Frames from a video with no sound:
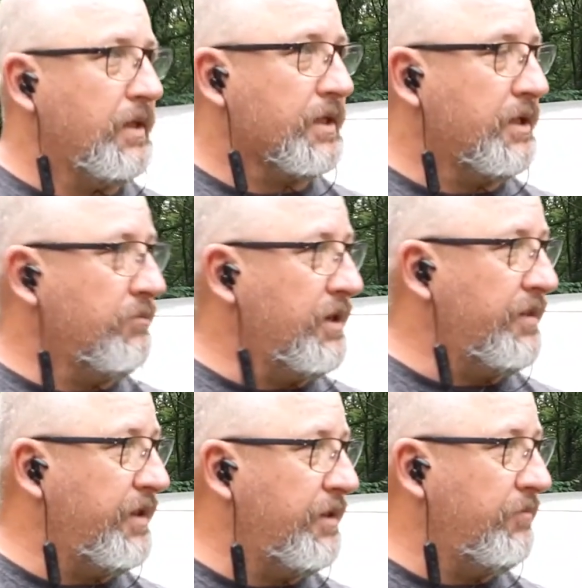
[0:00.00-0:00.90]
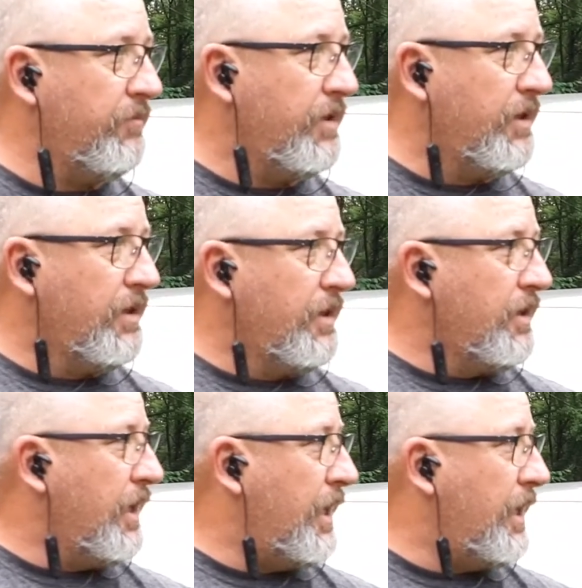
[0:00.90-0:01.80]
get rid of them.
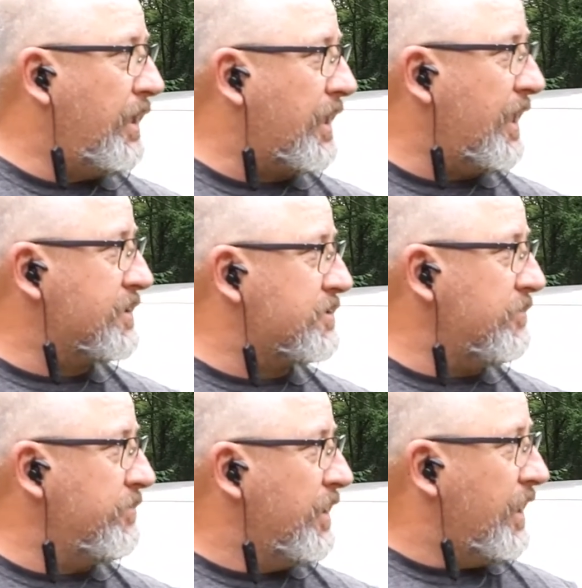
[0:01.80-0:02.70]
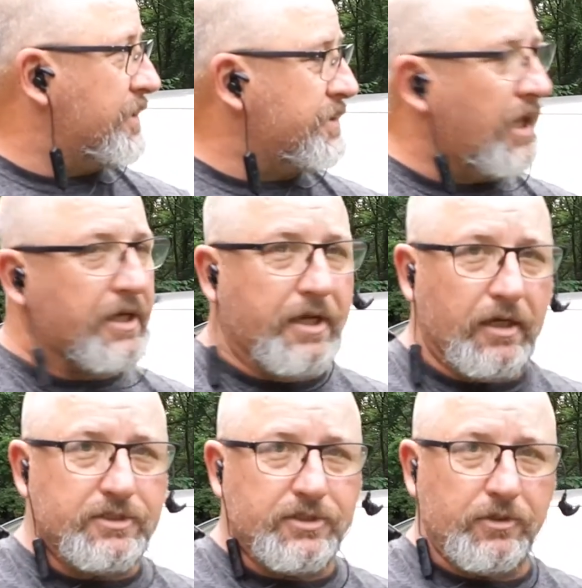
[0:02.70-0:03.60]
And I got some. It's not
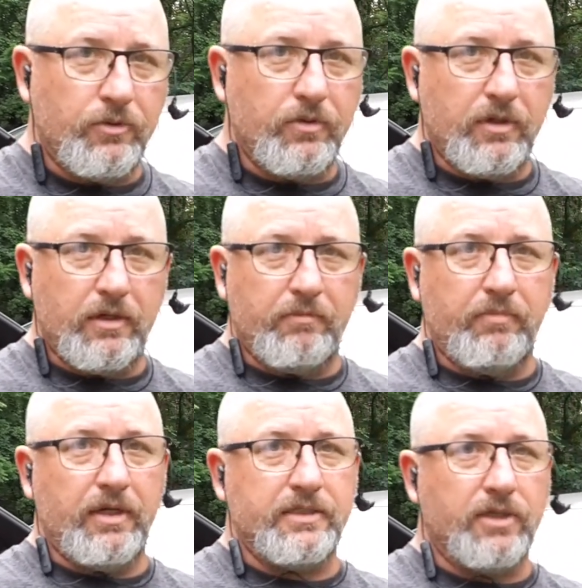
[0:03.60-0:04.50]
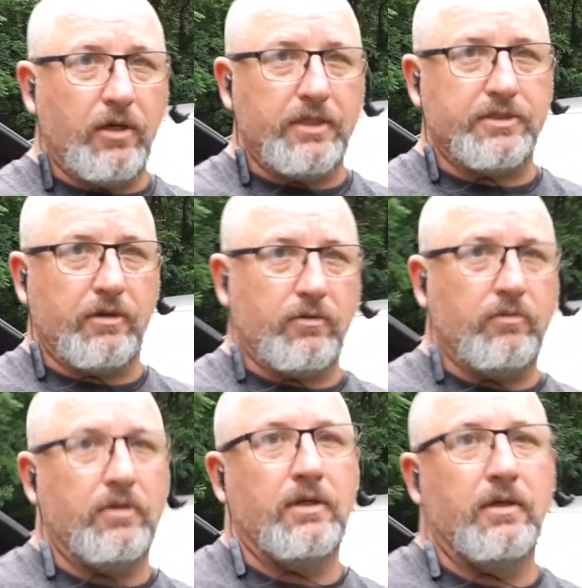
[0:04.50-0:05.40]
kudzu, but it's honeysuckle.
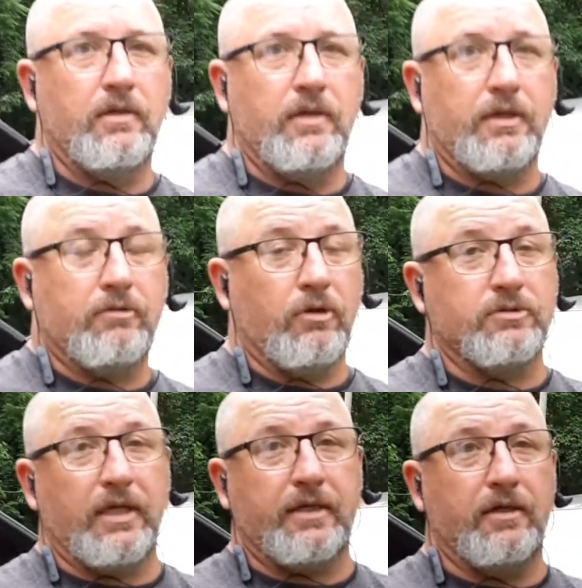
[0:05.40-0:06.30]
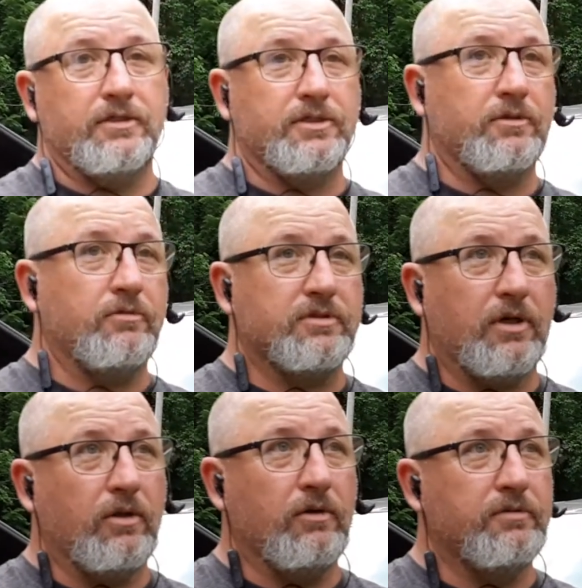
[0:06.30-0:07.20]
Grows like kudzu. It's
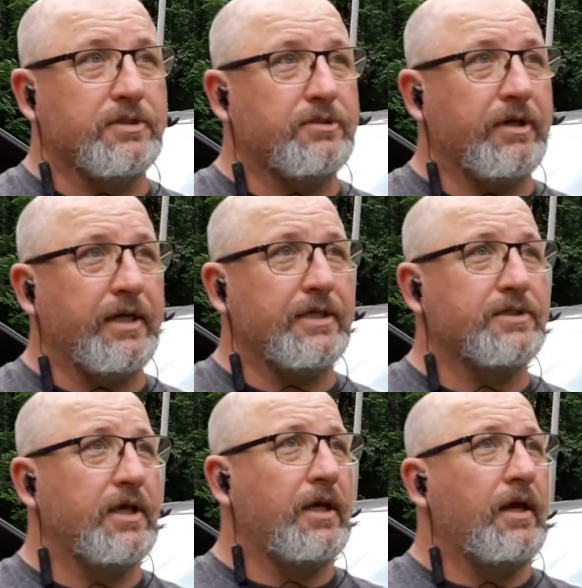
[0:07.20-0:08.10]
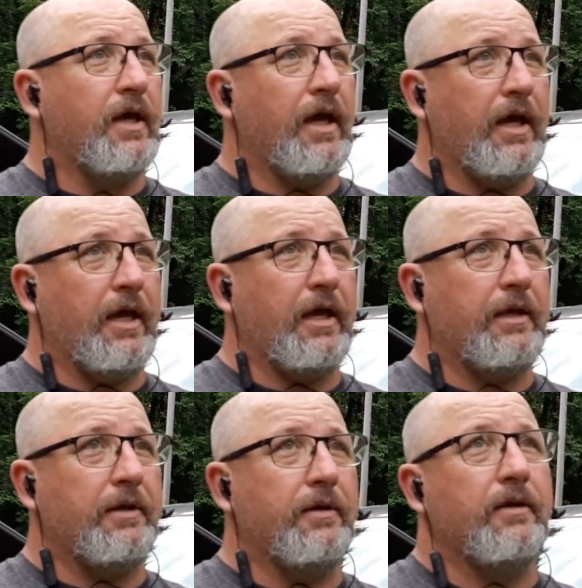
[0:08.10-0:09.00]
all over the trees,
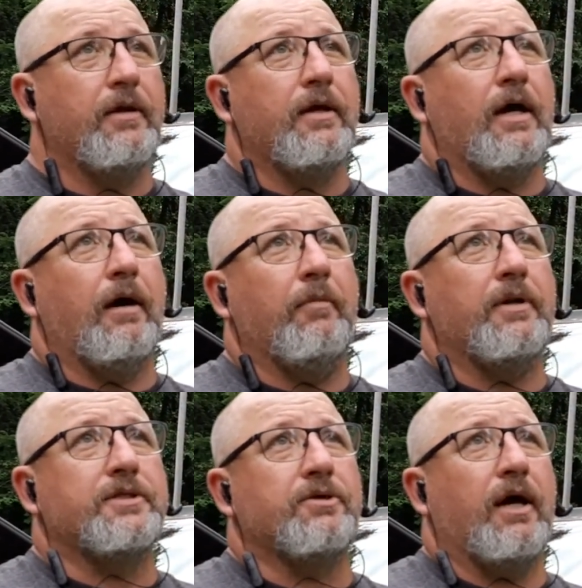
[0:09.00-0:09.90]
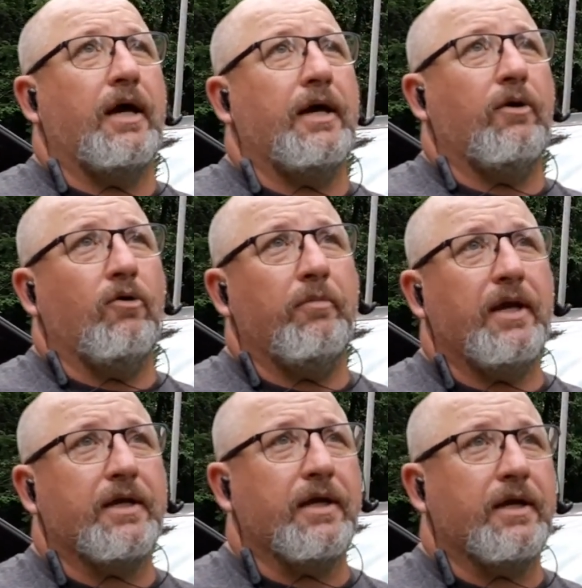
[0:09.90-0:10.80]
and I'm gonna try a
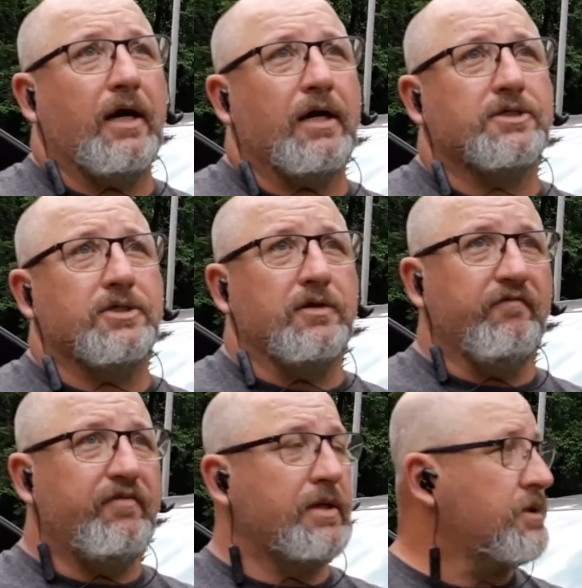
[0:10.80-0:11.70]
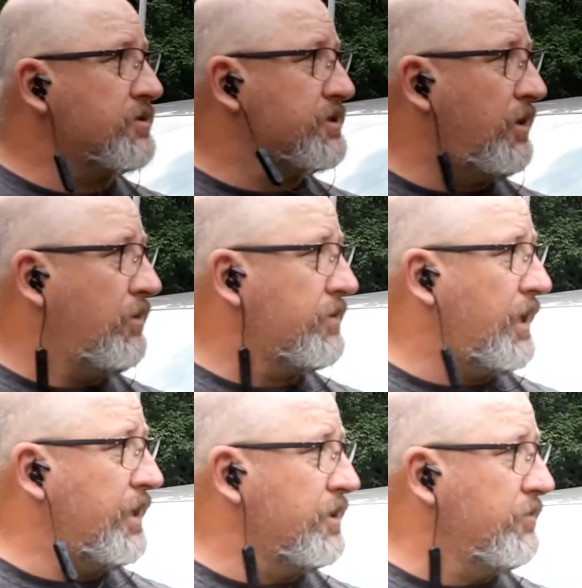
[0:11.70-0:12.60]
homemade concoction of vinegar, salt, and
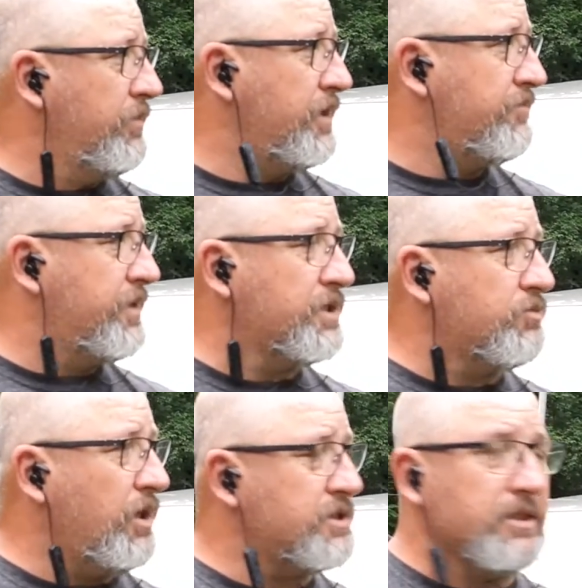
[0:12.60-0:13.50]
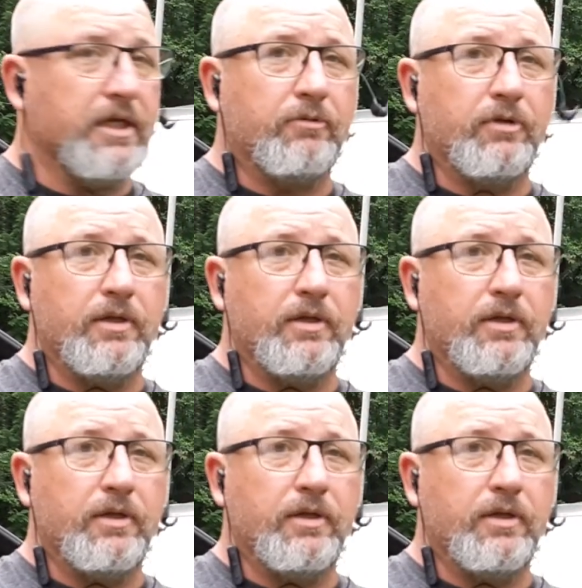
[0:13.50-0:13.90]
a little bit of dishwashing liquid